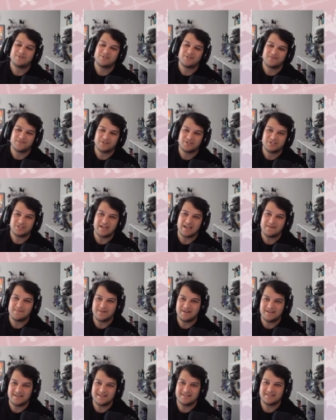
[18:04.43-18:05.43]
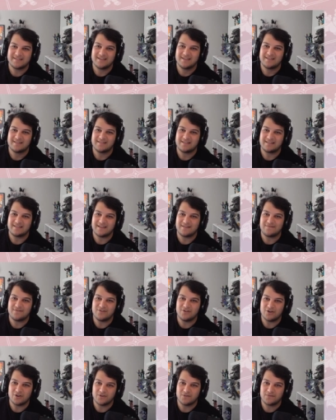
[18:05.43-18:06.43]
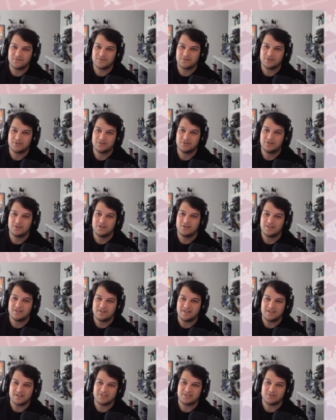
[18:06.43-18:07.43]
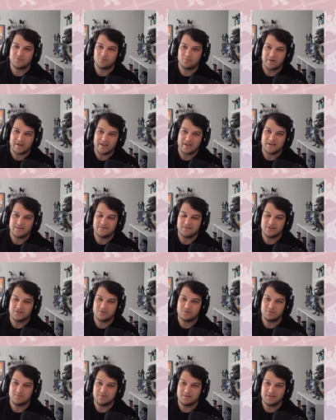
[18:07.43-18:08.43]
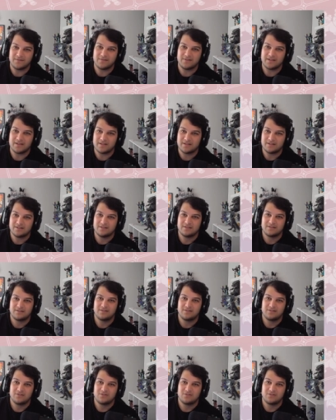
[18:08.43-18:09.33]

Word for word: how much of a shame it is that they've nerfed this wave into oblivion?